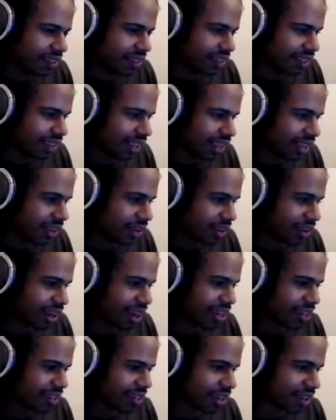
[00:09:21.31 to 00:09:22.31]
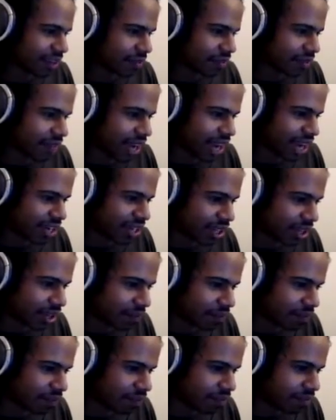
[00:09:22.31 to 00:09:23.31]
Thank you, guys. Actually,
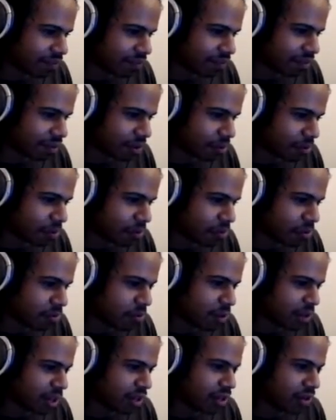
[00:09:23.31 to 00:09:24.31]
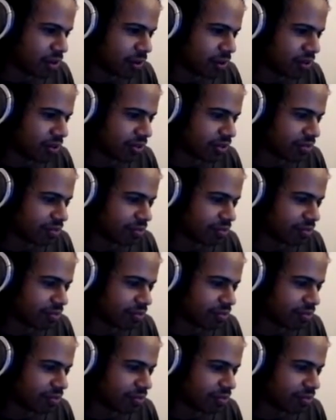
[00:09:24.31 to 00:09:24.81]
are my boobs bigger than yours?